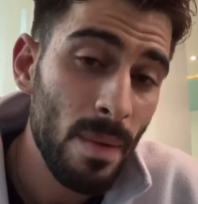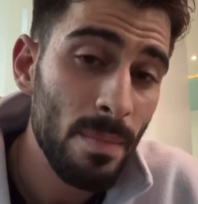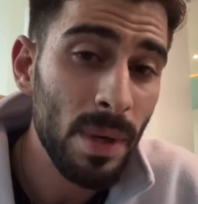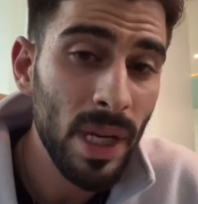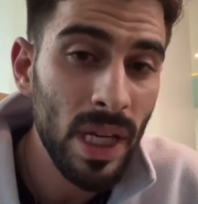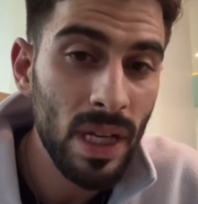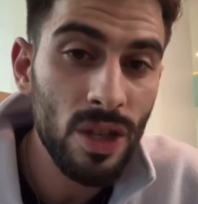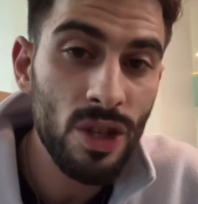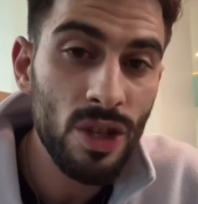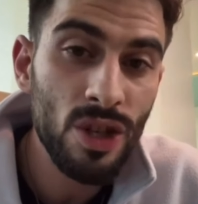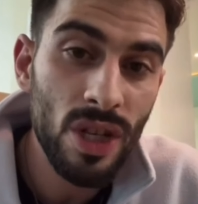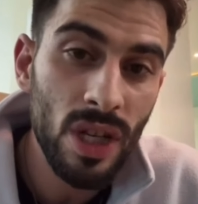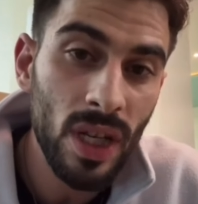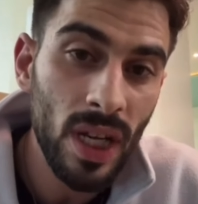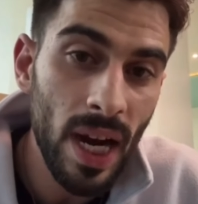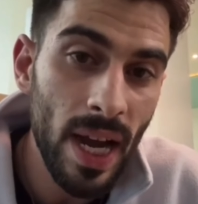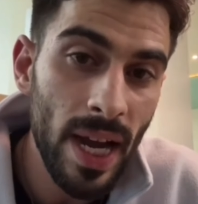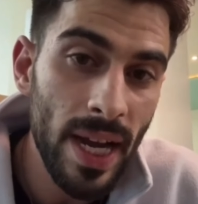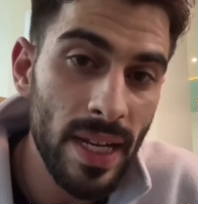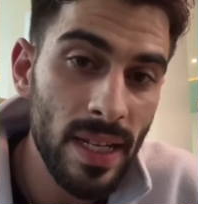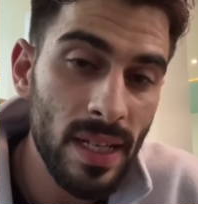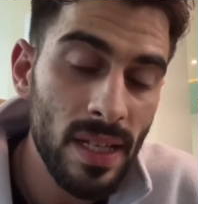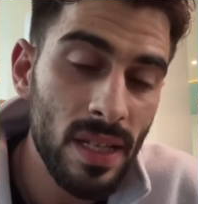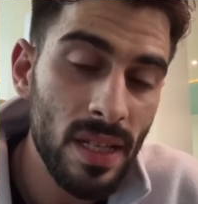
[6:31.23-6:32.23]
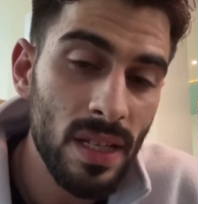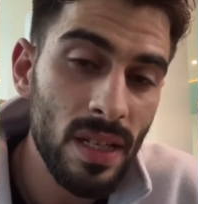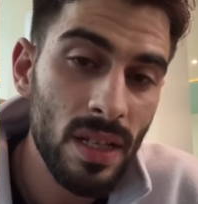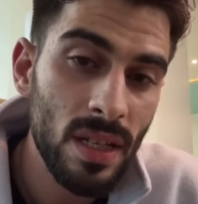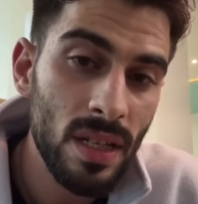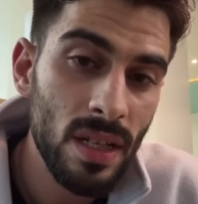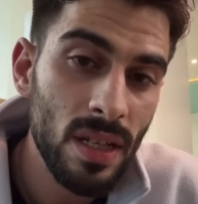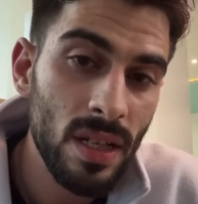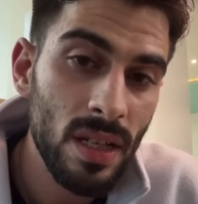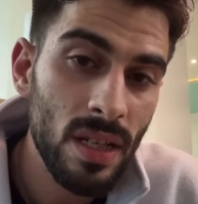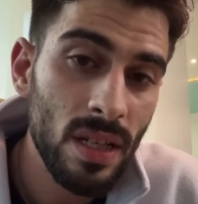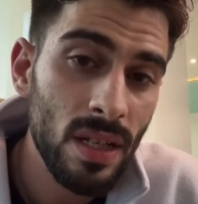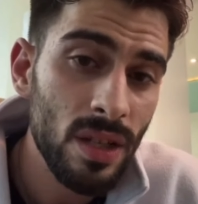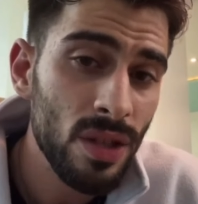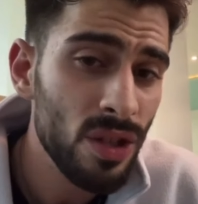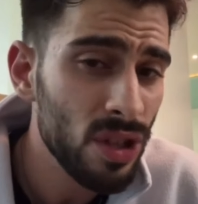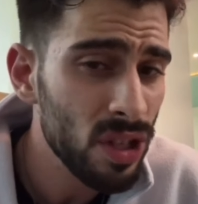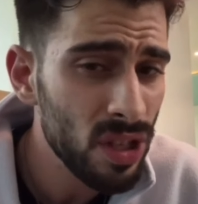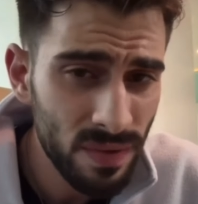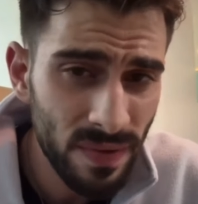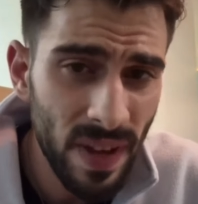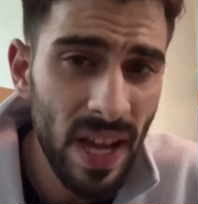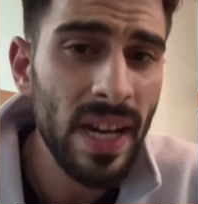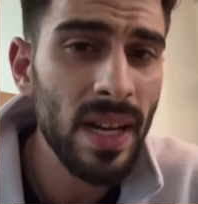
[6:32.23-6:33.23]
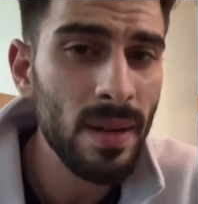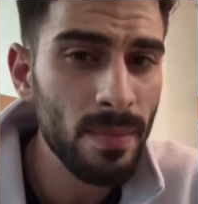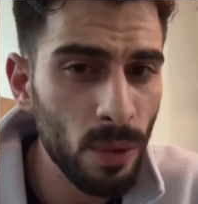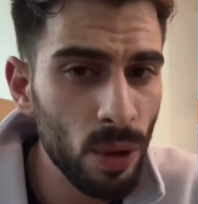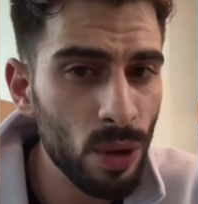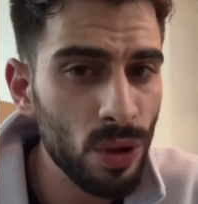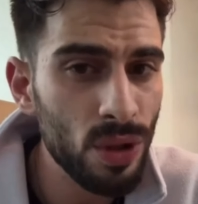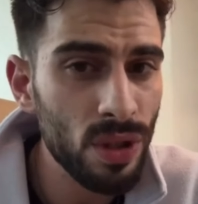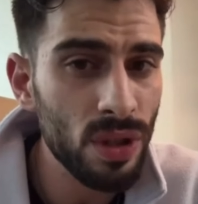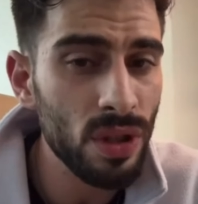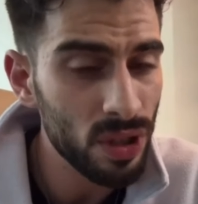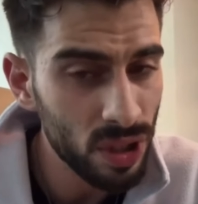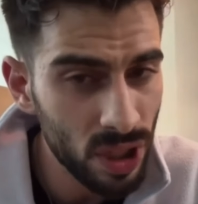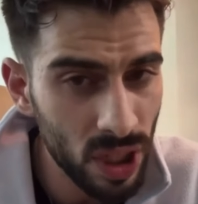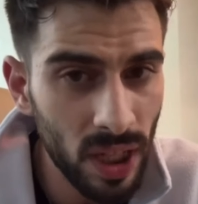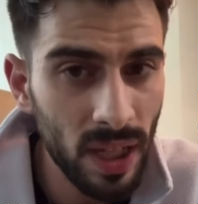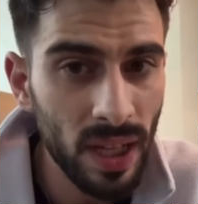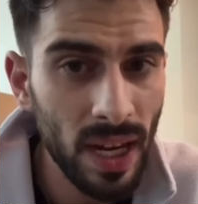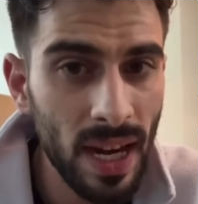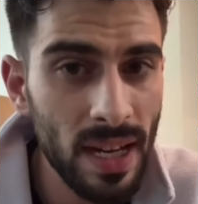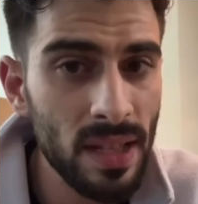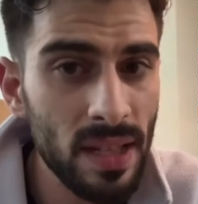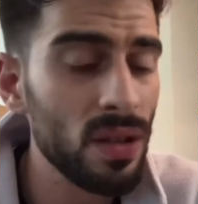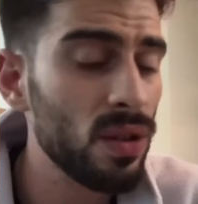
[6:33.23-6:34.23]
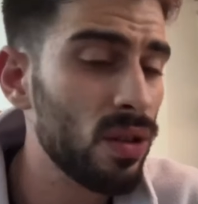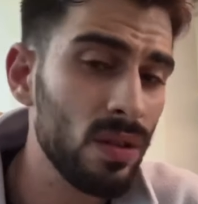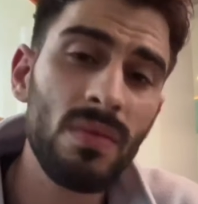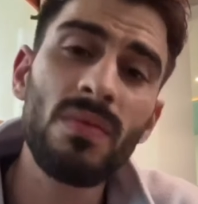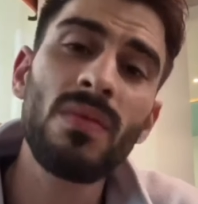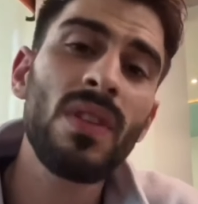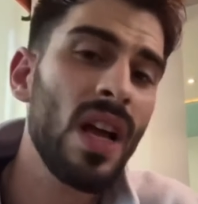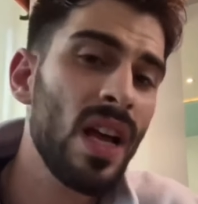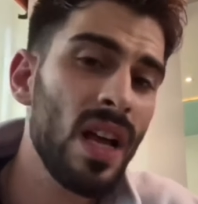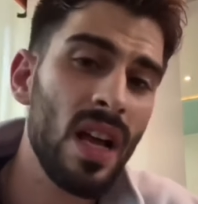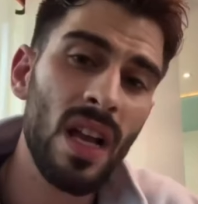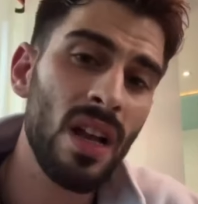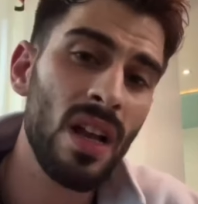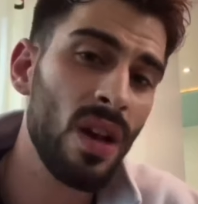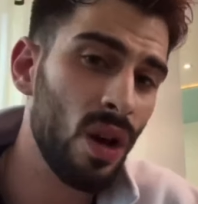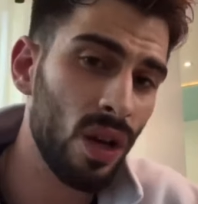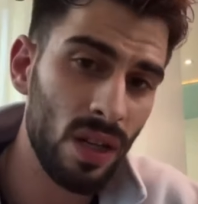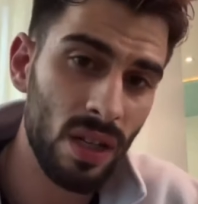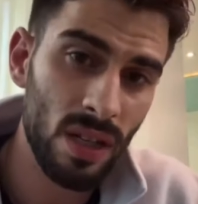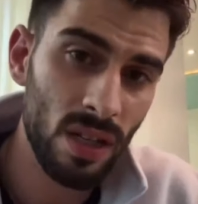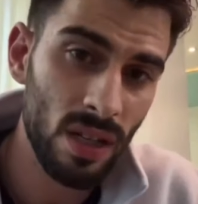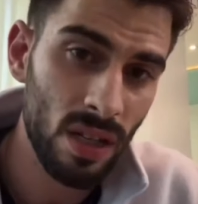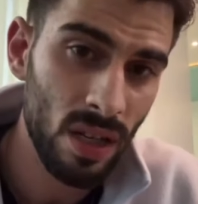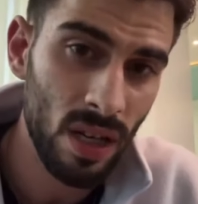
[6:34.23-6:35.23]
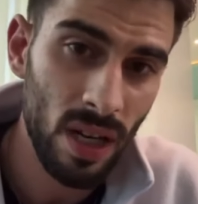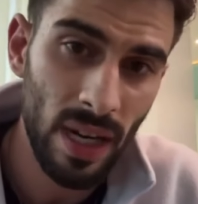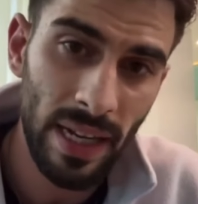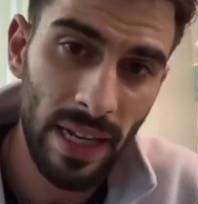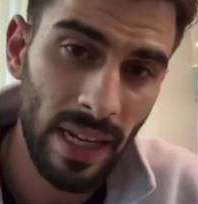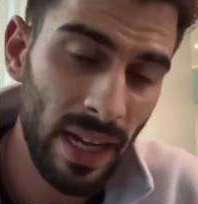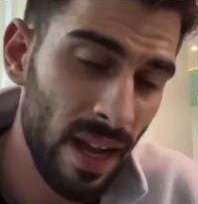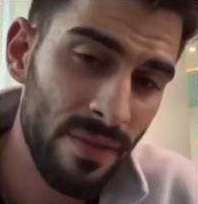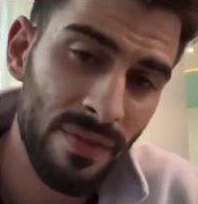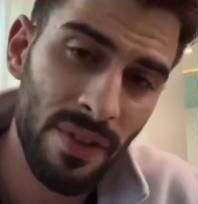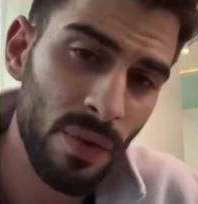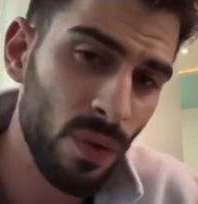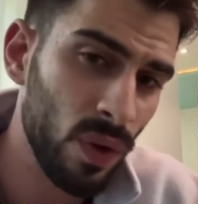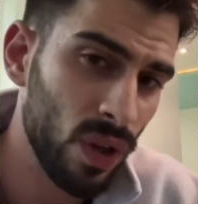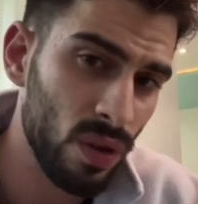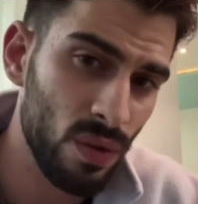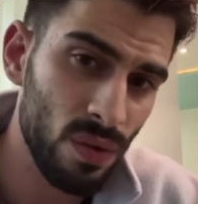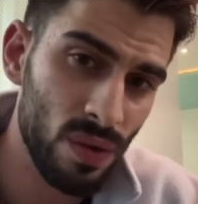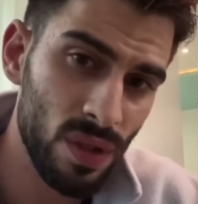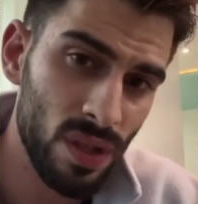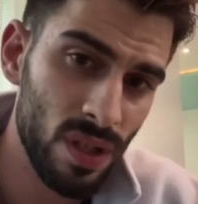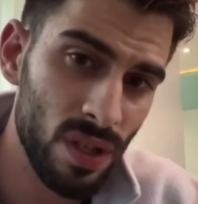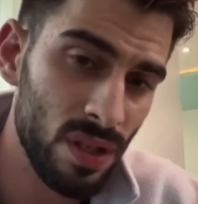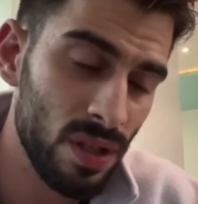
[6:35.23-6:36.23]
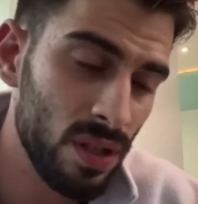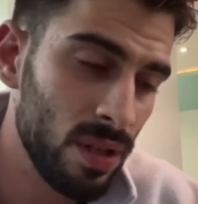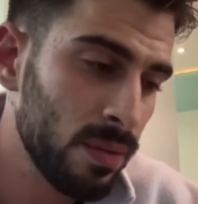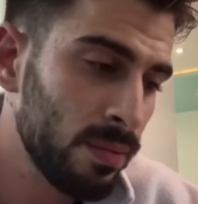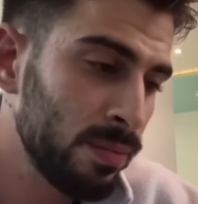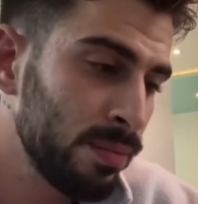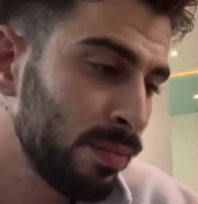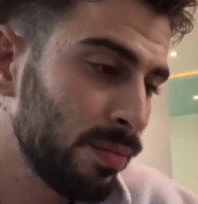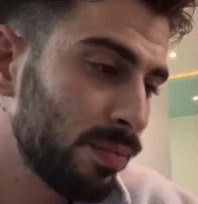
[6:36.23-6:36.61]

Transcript: Because she cries. She's very emotional. She cries a lot. Like, everyone knows this.